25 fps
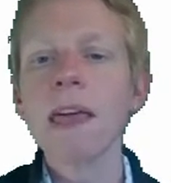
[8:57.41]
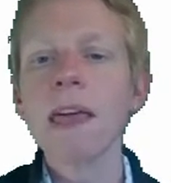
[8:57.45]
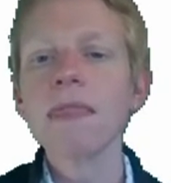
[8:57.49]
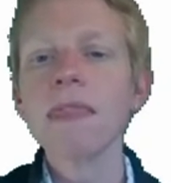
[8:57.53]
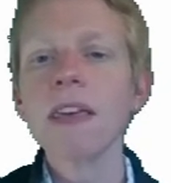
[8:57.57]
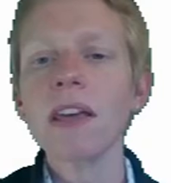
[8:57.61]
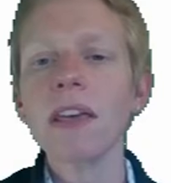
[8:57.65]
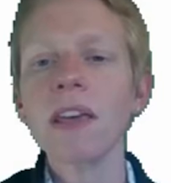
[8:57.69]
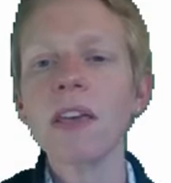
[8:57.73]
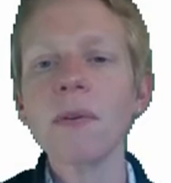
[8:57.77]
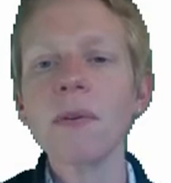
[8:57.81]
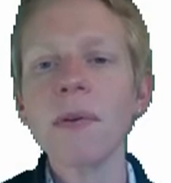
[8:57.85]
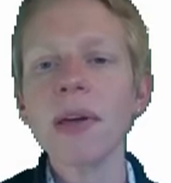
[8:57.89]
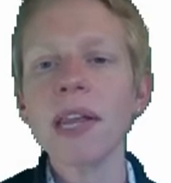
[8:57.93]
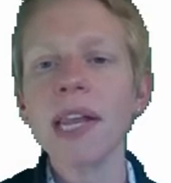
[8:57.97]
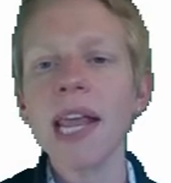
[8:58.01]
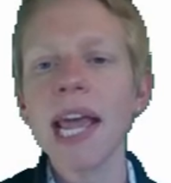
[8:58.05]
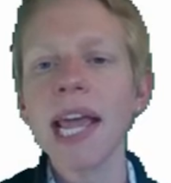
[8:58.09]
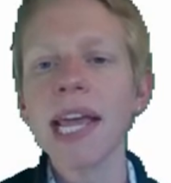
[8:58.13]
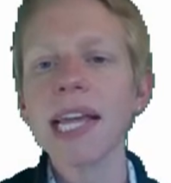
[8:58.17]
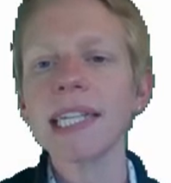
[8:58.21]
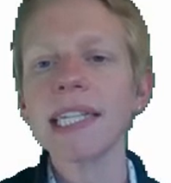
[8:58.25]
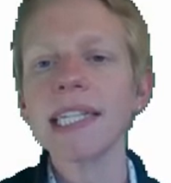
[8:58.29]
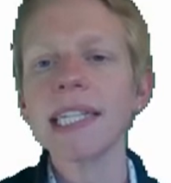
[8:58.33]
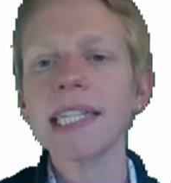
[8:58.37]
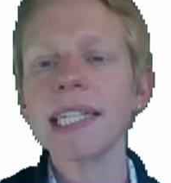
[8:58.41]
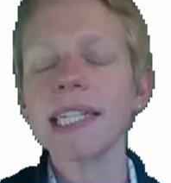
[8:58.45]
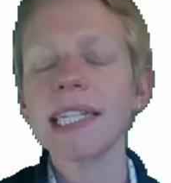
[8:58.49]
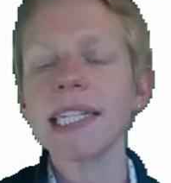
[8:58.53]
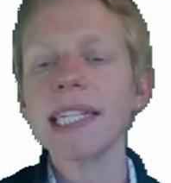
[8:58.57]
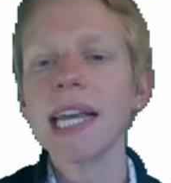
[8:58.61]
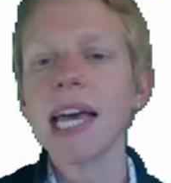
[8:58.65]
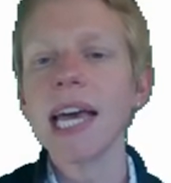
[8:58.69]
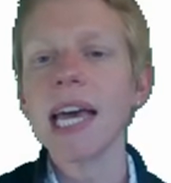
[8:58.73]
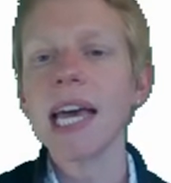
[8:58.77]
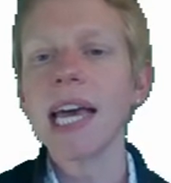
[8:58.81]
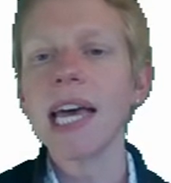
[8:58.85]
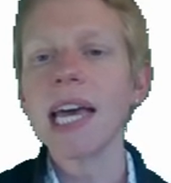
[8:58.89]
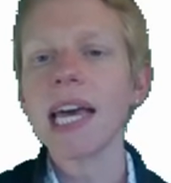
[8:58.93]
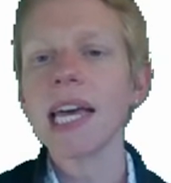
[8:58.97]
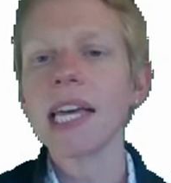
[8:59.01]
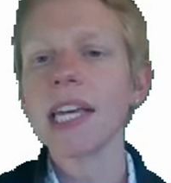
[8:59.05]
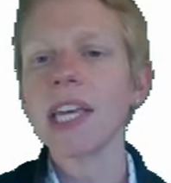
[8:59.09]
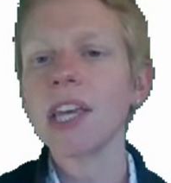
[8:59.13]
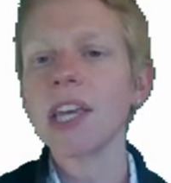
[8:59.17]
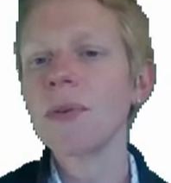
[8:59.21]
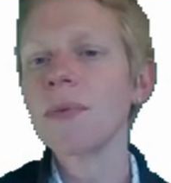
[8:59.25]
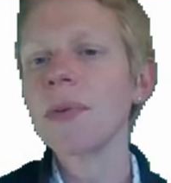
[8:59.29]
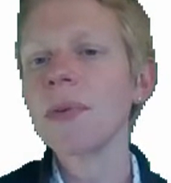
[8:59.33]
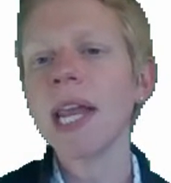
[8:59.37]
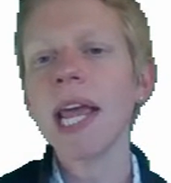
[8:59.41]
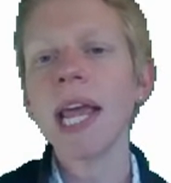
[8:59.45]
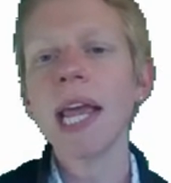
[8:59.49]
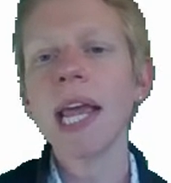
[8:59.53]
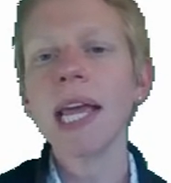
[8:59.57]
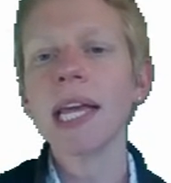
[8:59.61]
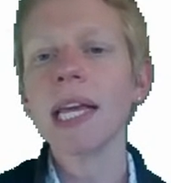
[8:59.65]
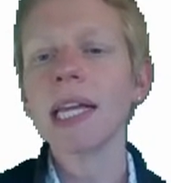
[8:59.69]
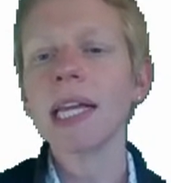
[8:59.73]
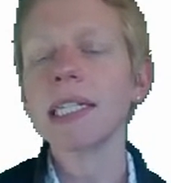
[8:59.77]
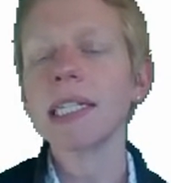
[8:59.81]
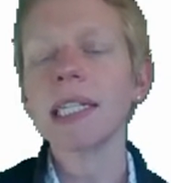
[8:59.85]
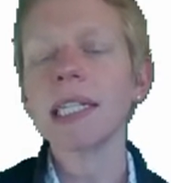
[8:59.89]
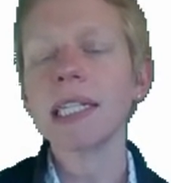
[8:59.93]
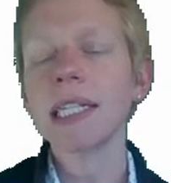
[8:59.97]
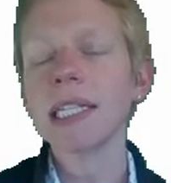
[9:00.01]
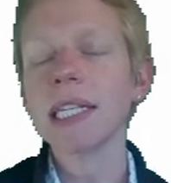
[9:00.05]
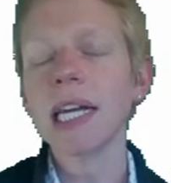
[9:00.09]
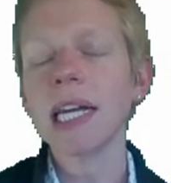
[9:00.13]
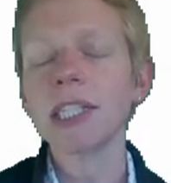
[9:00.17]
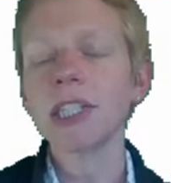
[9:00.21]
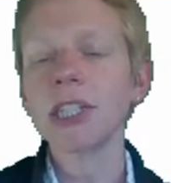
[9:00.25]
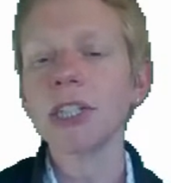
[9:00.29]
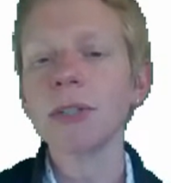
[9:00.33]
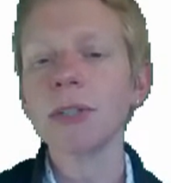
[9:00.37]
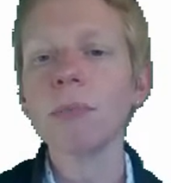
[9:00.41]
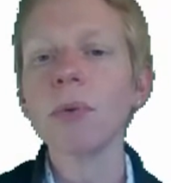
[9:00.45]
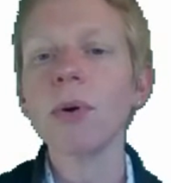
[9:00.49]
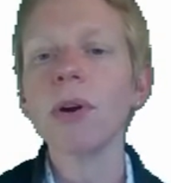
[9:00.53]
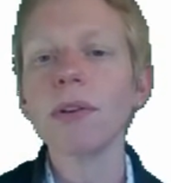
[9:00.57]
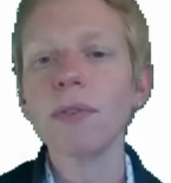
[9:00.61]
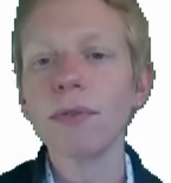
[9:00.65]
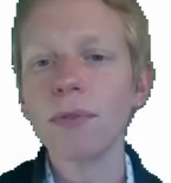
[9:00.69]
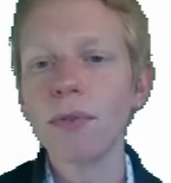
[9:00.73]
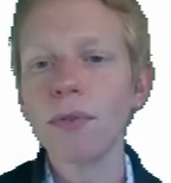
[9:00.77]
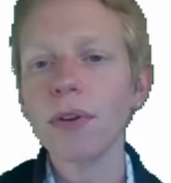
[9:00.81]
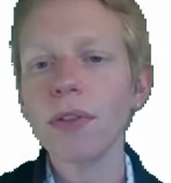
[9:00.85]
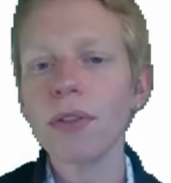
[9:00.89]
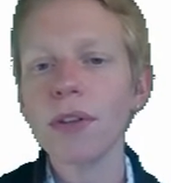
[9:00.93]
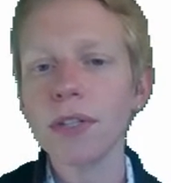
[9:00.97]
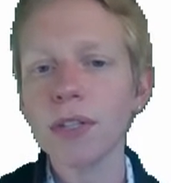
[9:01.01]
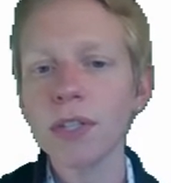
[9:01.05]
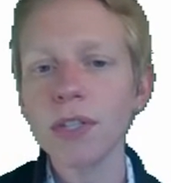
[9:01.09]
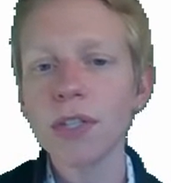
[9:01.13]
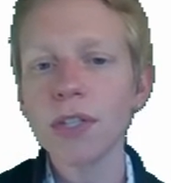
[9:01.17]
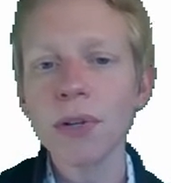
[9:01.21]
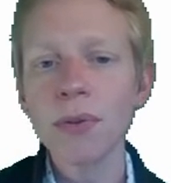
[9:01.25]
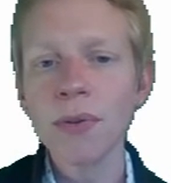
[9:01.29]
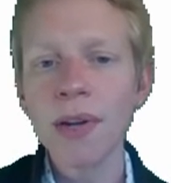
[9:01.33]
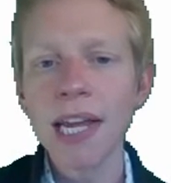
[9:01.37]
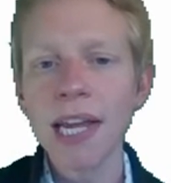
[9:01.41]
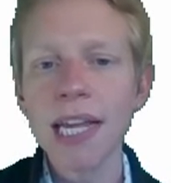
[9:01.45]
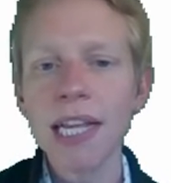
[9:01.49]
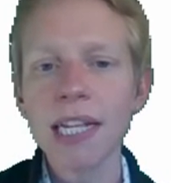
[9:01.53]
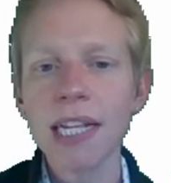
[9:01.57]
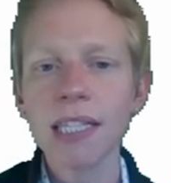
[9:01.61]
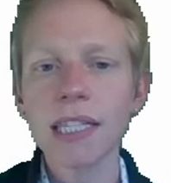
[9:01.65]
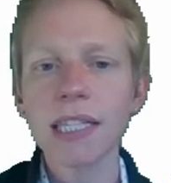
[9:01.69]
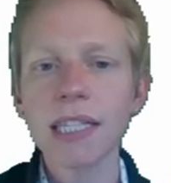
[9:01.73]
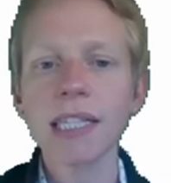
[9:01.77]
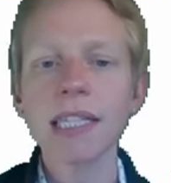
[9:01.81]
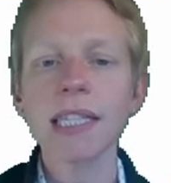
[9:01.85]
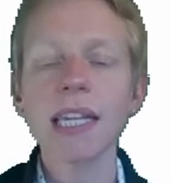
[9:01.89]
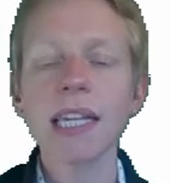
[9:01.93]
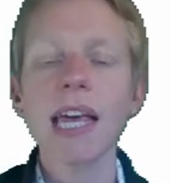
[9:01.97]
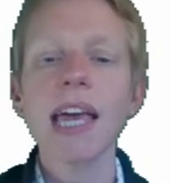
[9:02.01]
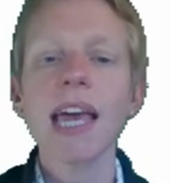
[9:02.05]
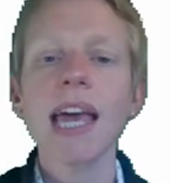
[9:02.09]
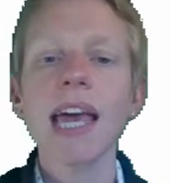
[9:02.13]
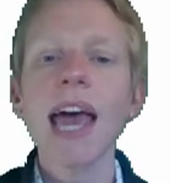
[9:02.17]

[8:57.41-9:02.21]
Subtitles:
The Q&A is just a Q&A discussion board for the students.